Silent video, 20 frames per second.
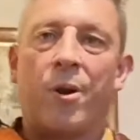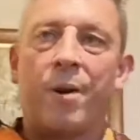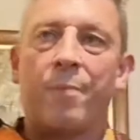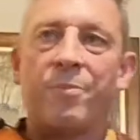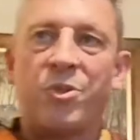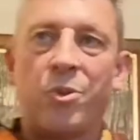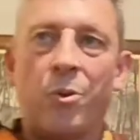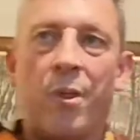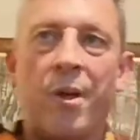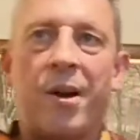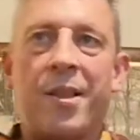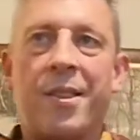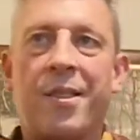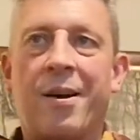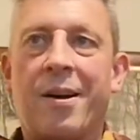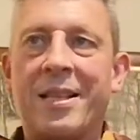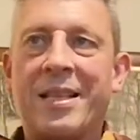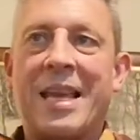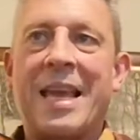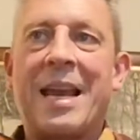So that
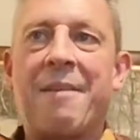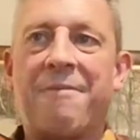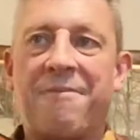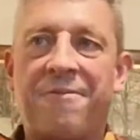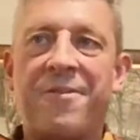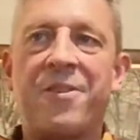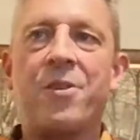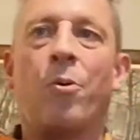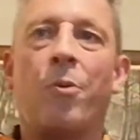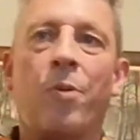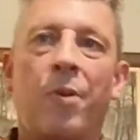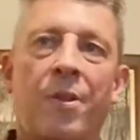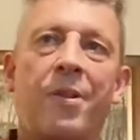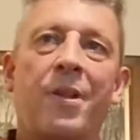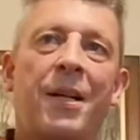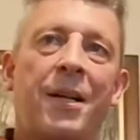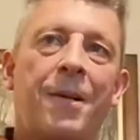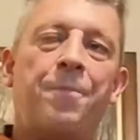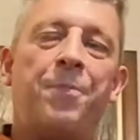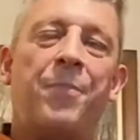kind of feel,
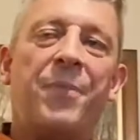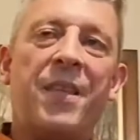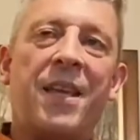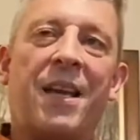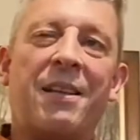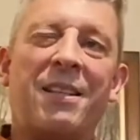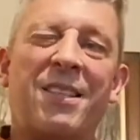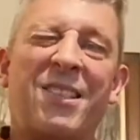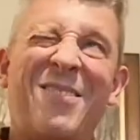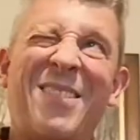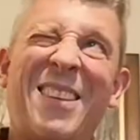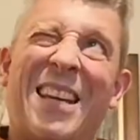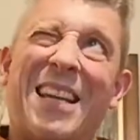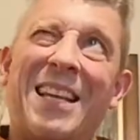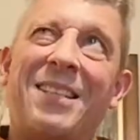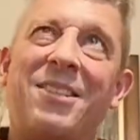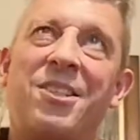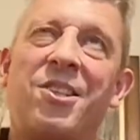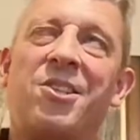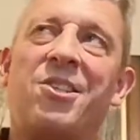you can
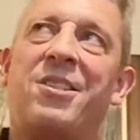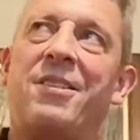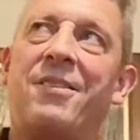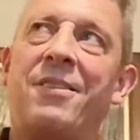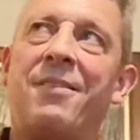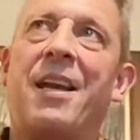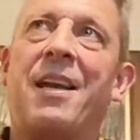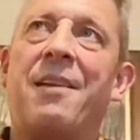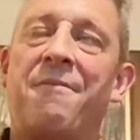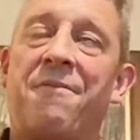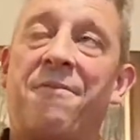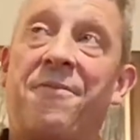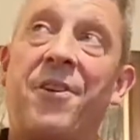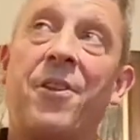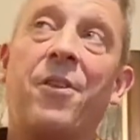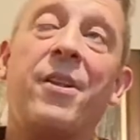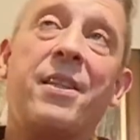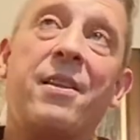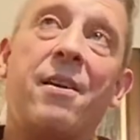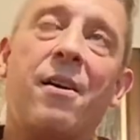
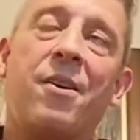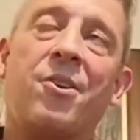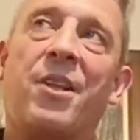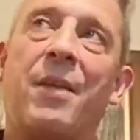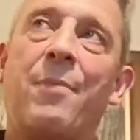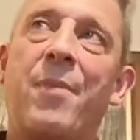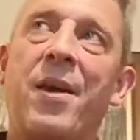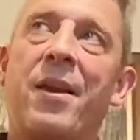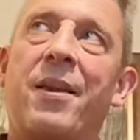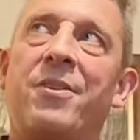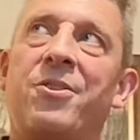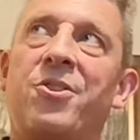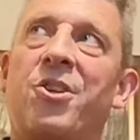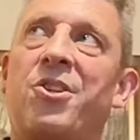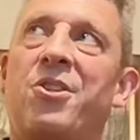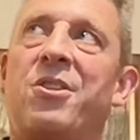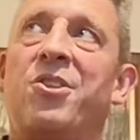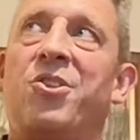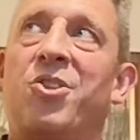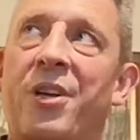feel it actually more than
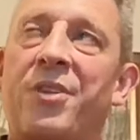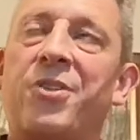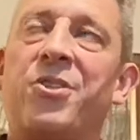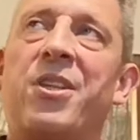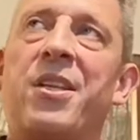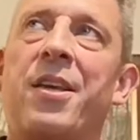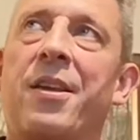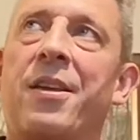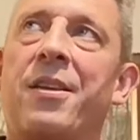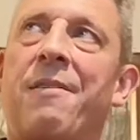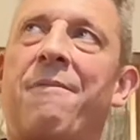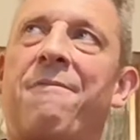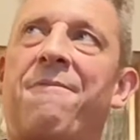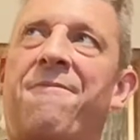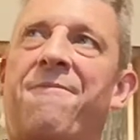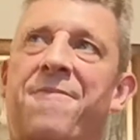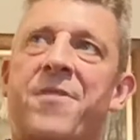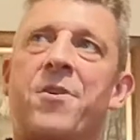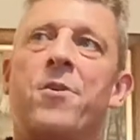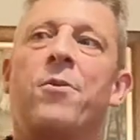just hear it. You
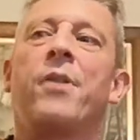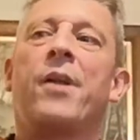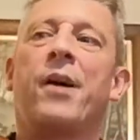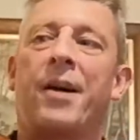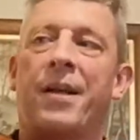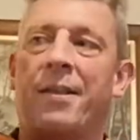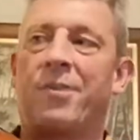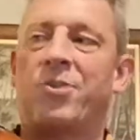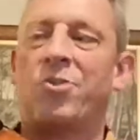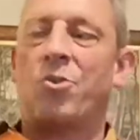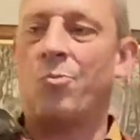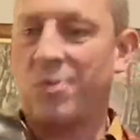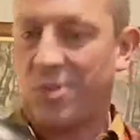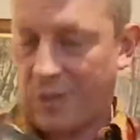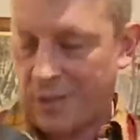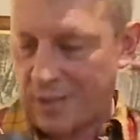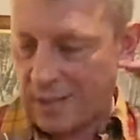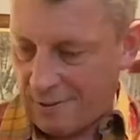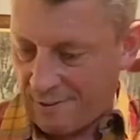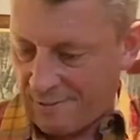feel that. It's almost
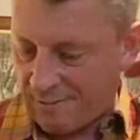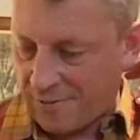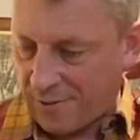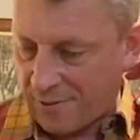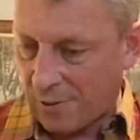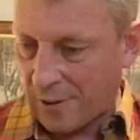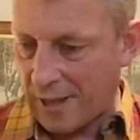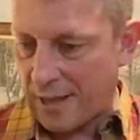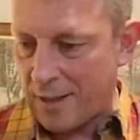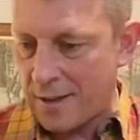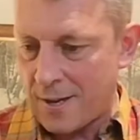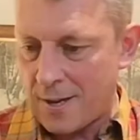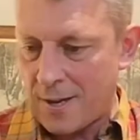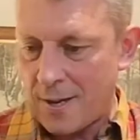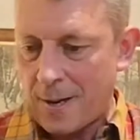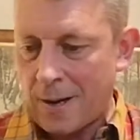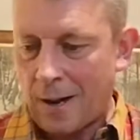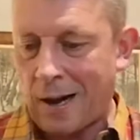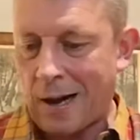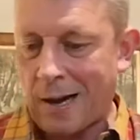like you feel the
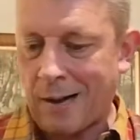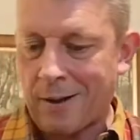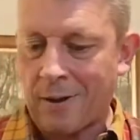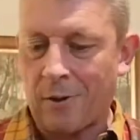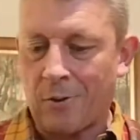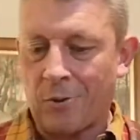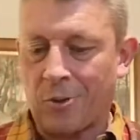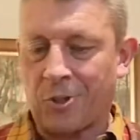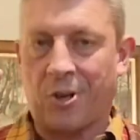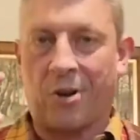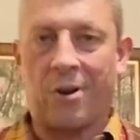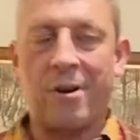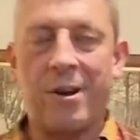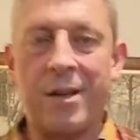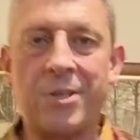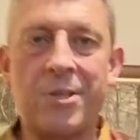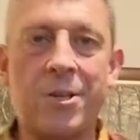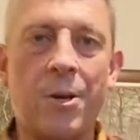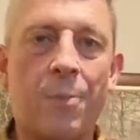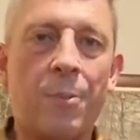hackles
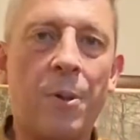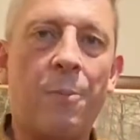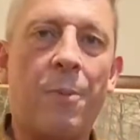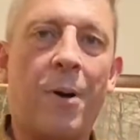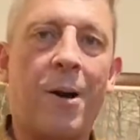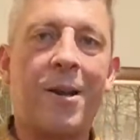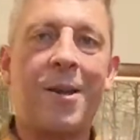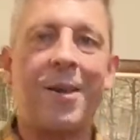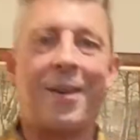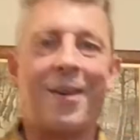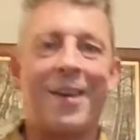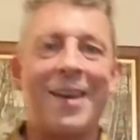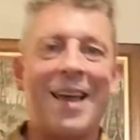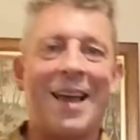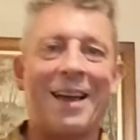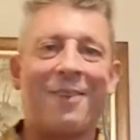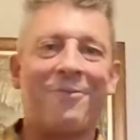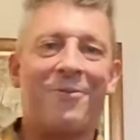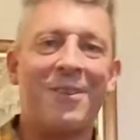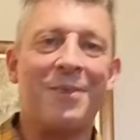rising up the back of your
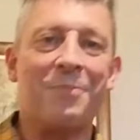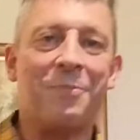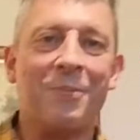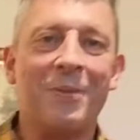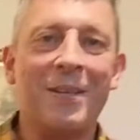neck when you